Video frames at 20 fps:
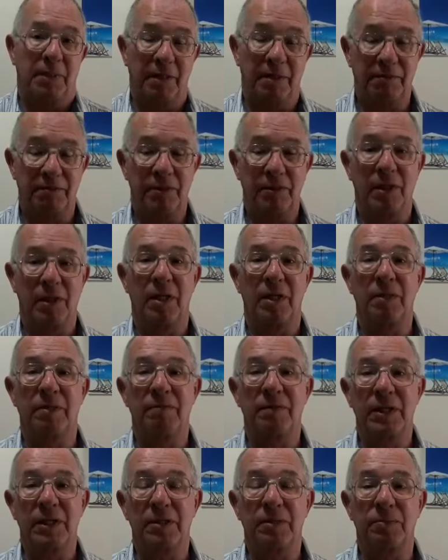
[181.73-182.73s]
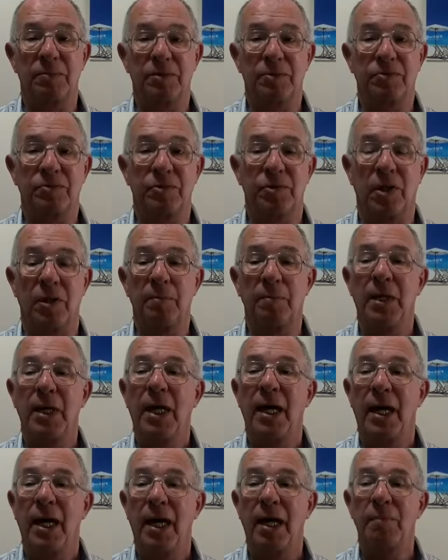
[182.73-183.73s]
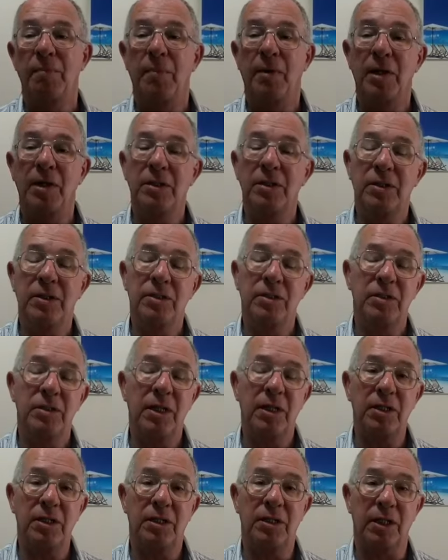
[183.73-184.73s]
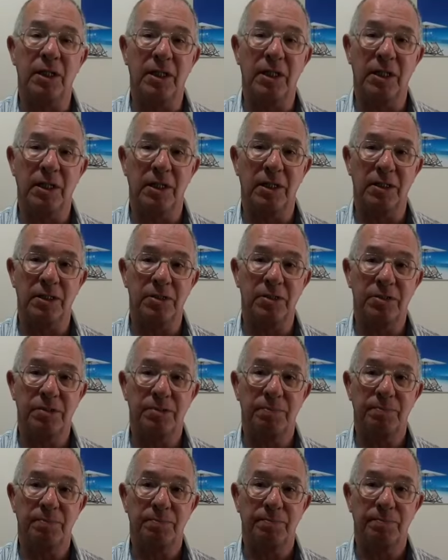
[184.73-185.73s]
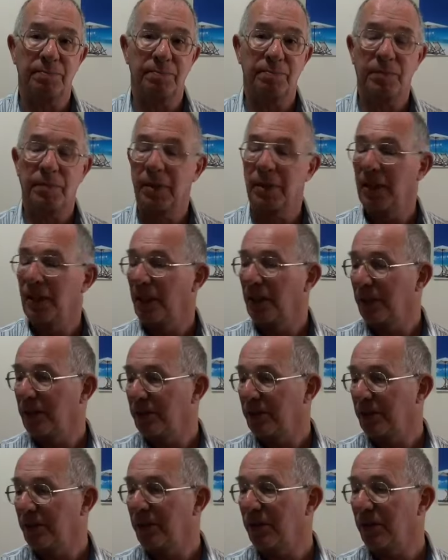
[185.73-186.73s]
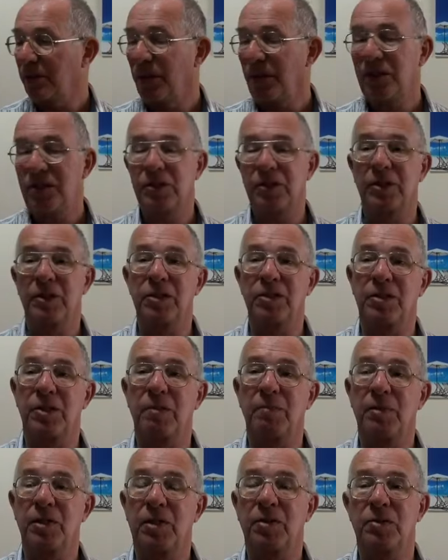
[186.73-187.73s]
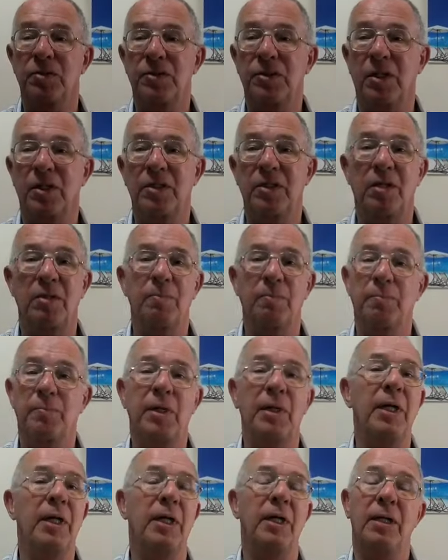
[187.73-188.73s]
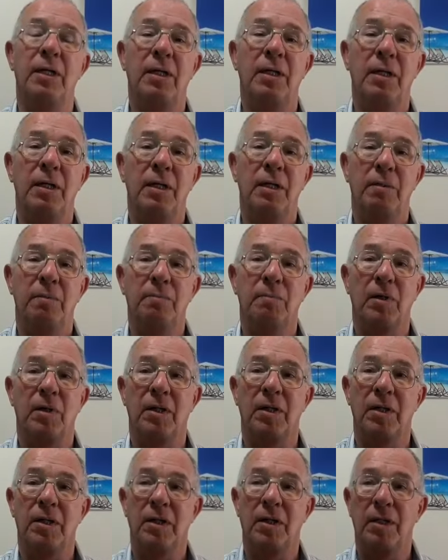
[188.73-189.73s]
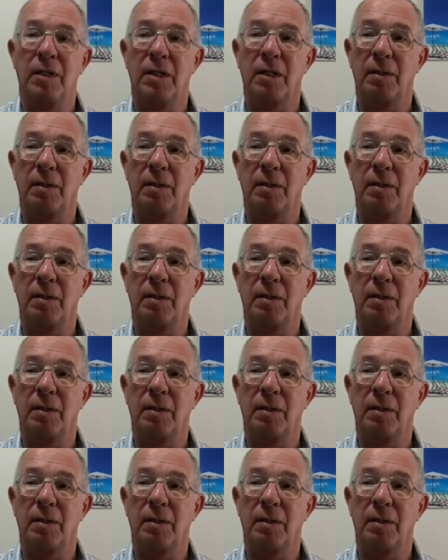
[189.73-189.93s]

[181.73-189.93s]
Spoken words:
if you like, the victims of crime, how minor do they think it is? It's a good question, isn't it? Because I don't pay my